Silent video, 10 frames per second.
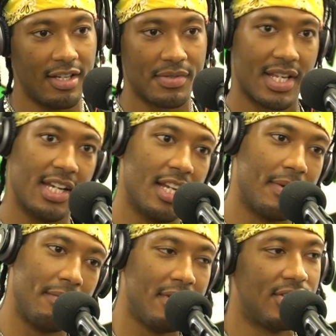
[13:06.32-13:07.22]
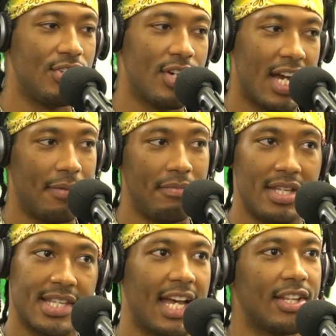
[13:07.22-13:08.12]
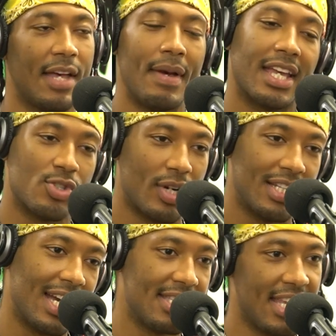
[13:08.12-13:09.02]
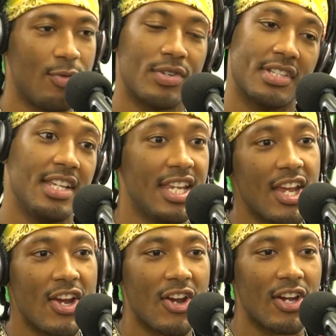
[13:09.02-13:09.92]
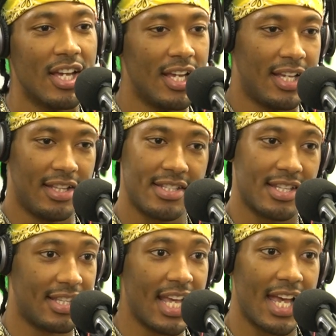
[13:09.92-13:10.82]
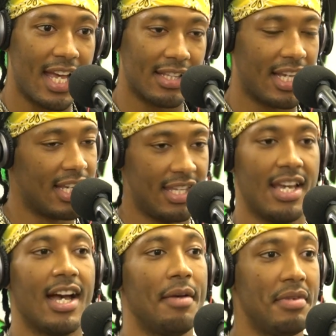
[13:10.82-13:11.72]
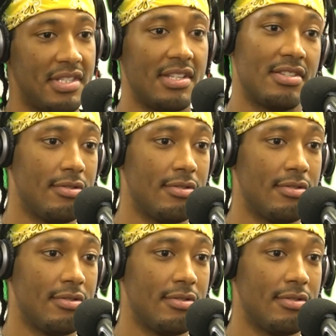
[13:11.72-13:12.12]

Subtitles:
KDub, I miss you. I miss how that back in 2019 was the year, this and that. Like, yeah, I miss it too.